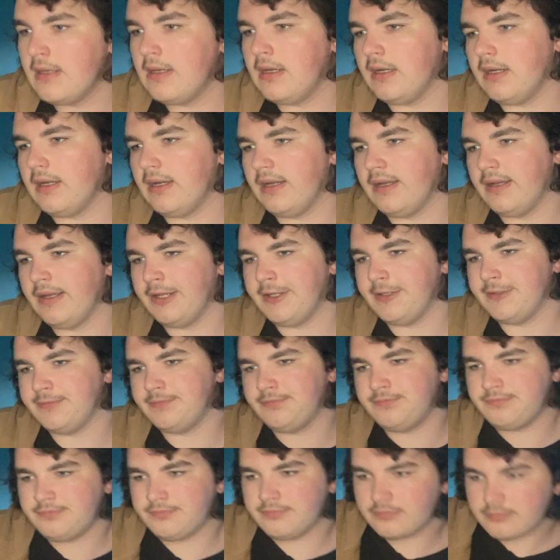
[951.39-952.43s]
We're
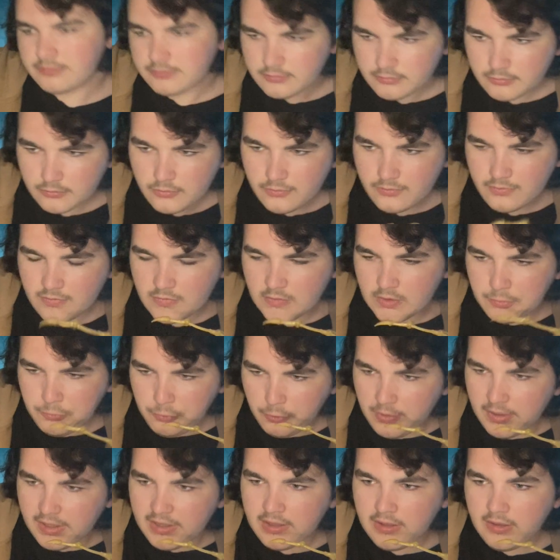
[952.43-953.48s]

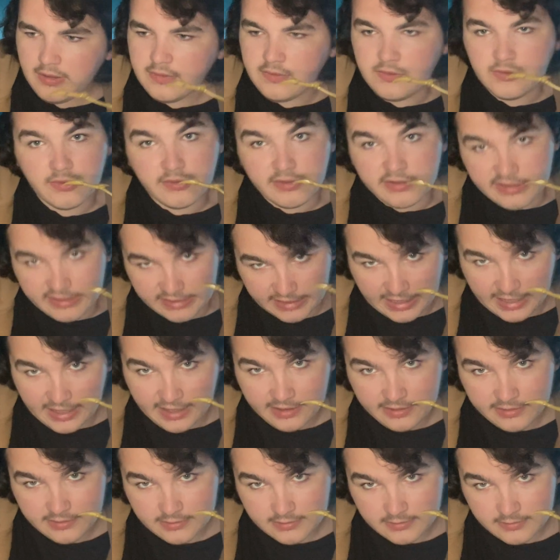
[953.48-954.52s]
not gonna do a
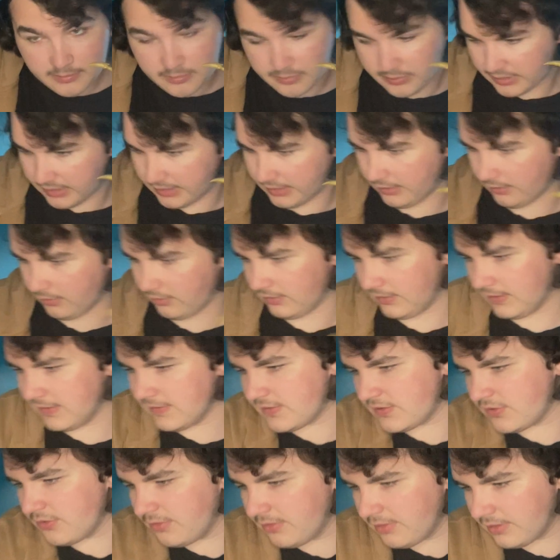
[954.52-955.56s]
lot, but let's
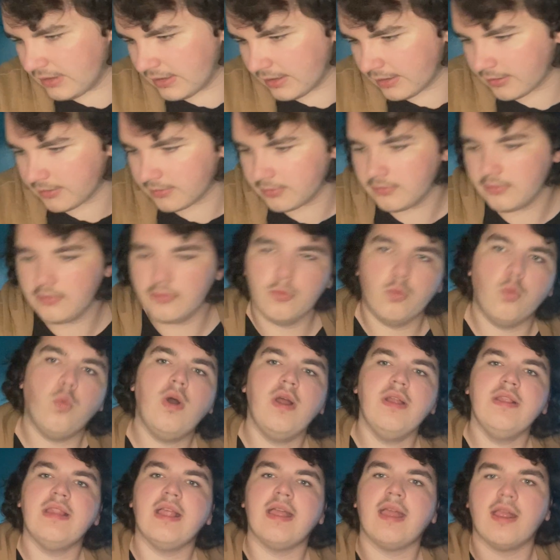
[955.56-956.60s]
do
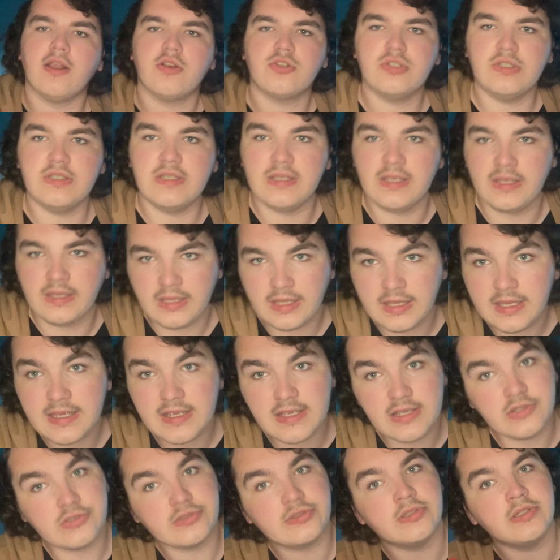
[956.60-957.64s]
one that actually
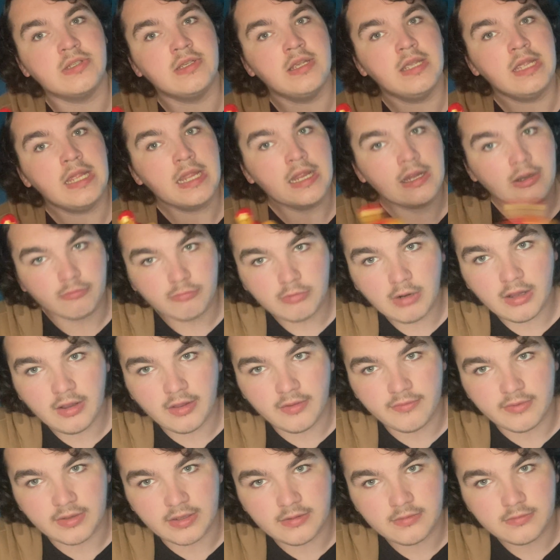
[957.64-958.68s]
is
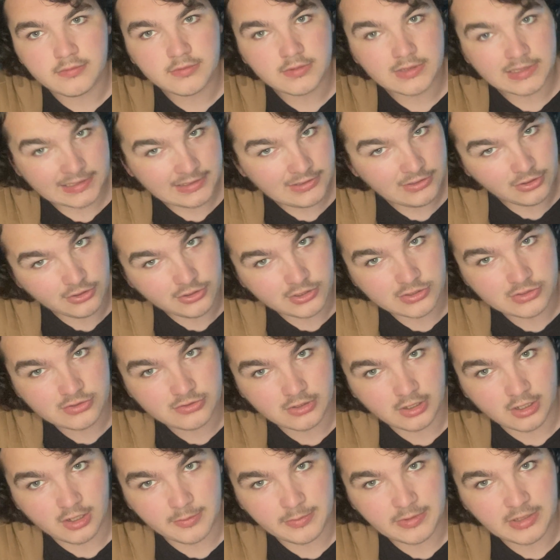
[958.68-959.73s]
relevant. You just
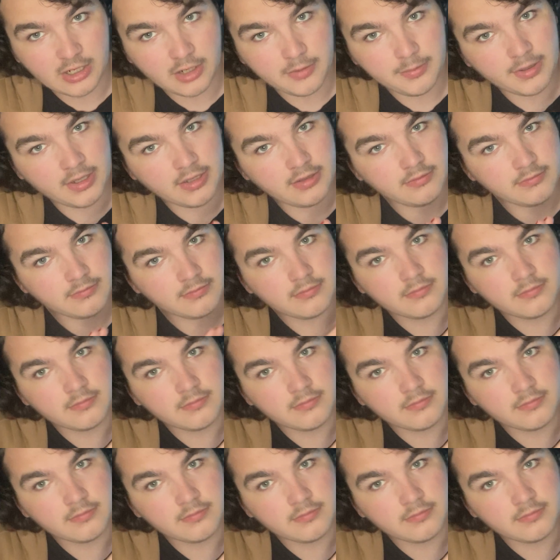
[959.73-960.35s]
saw him there, but